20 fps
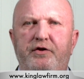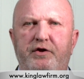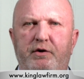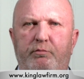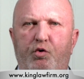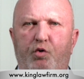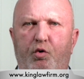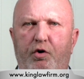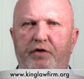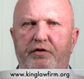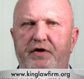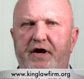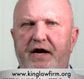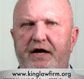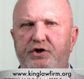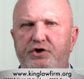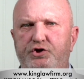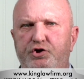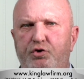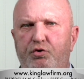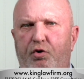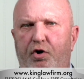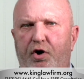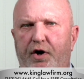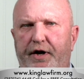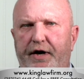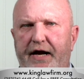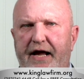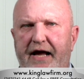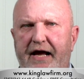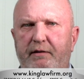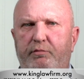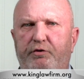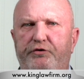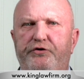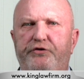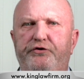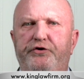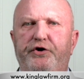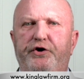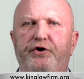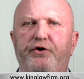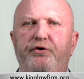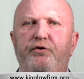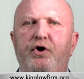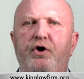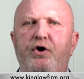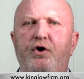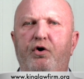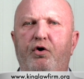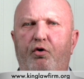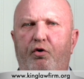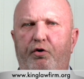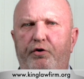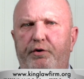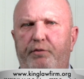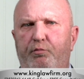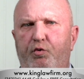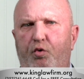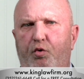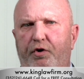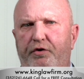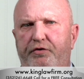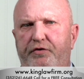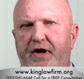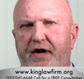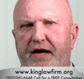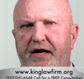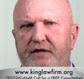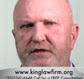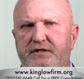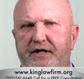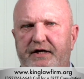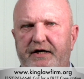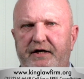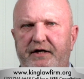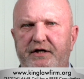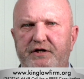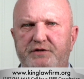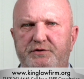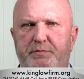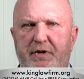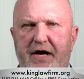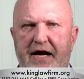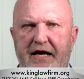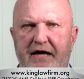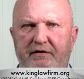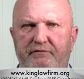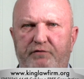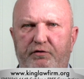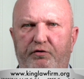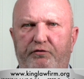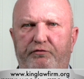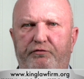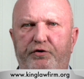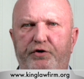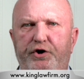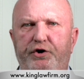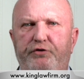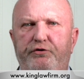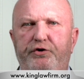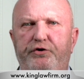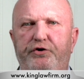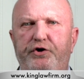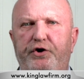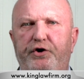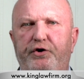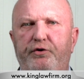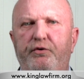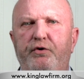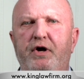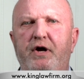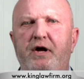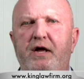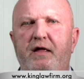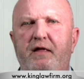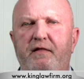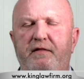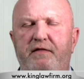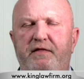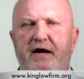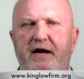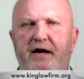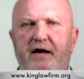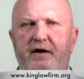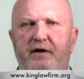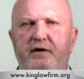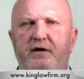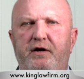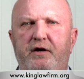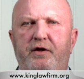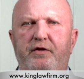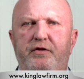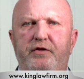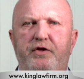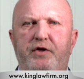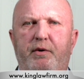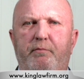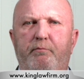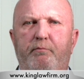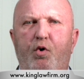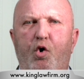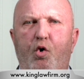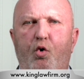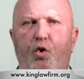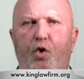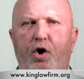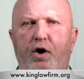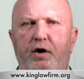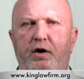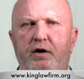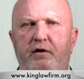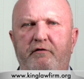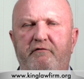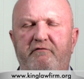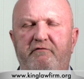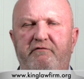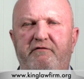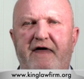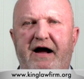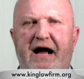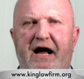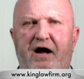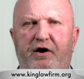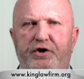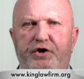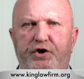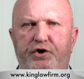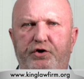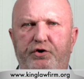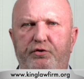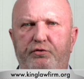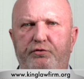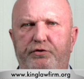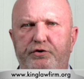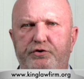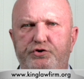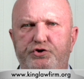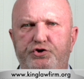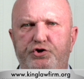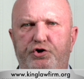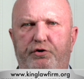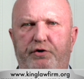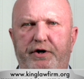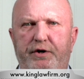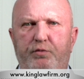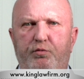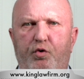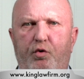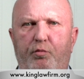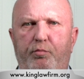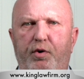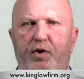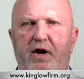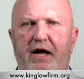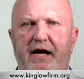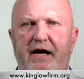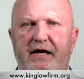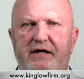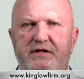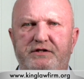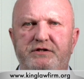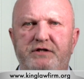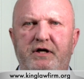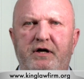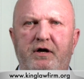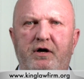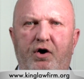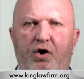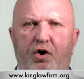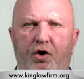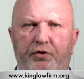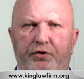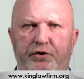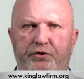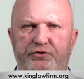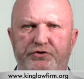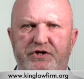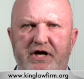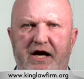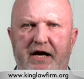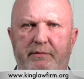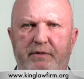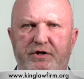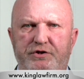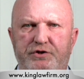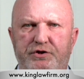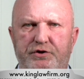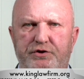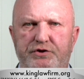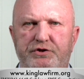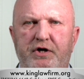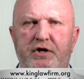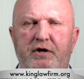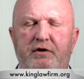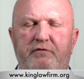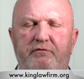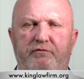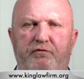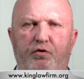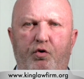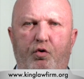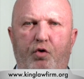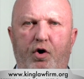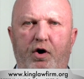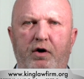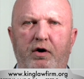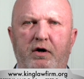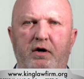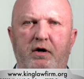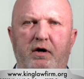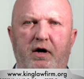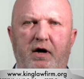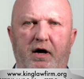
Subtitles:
the more things you are unable to do, or the more things that it is painful for you to do, then the more value the jury will place on those damages for